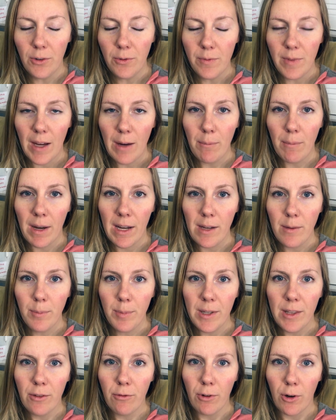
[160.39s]
that might
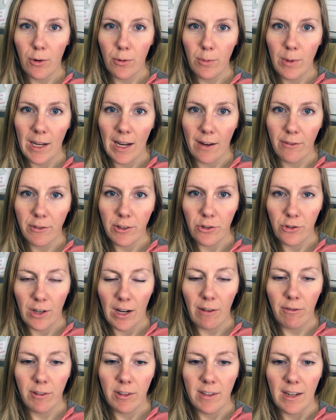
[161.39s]
be the road we have to
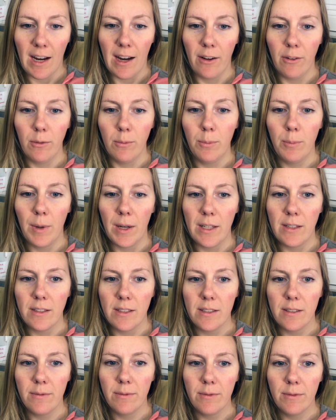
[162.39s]
travel down,
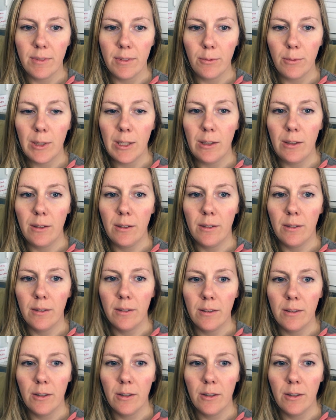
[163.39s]
but we